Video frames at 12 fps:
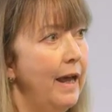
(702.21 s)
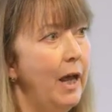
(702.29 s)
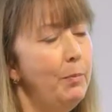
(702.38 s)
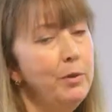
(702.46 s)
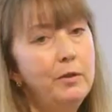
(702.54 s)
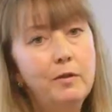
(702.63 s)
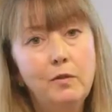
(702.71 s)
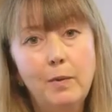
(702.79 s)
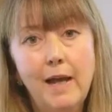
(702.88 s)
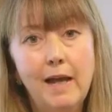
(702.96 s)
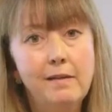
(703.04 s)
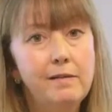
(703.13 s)
happened because
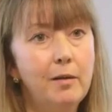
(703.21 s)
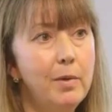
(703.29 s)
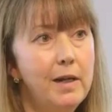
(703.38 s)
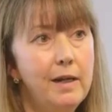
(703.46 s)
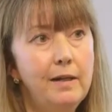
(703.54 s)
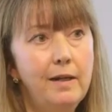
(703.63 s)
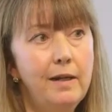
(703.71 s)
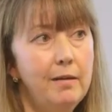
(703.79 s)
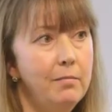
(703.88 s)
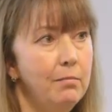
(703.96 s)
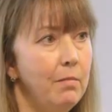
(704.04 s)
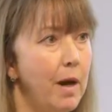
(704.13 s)
we had somebody
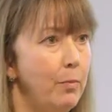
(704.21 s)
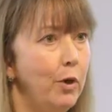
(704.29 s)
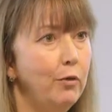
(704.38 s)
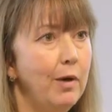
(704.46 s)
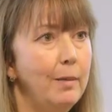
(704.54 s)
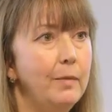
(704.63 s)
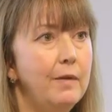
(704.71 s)
in my programme